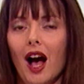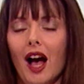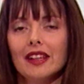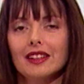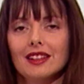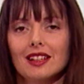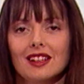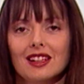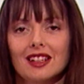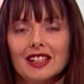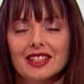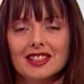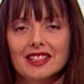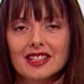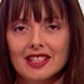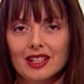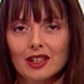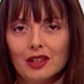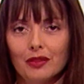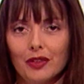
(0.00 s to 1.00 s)
I can clean
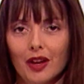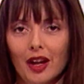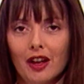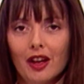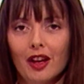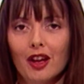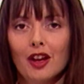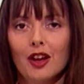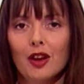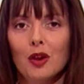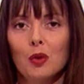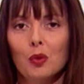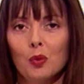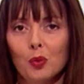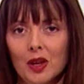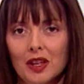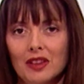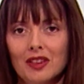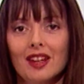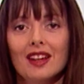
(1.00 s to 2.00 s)
silver
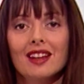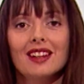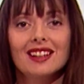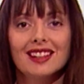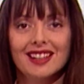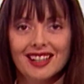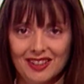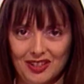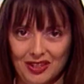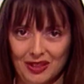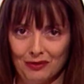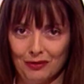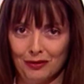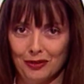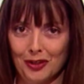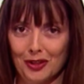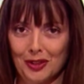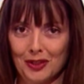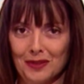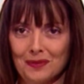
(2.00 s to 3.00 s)
with kitchen
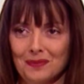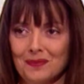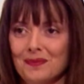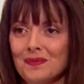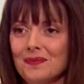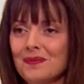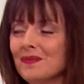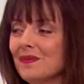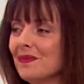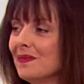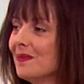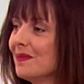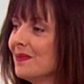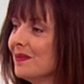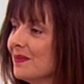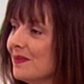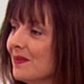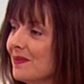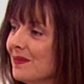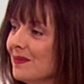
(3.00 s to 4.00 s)
foil. You're so
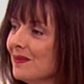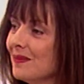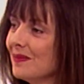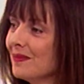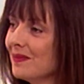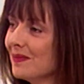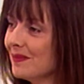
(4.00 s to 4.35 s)
domesticated.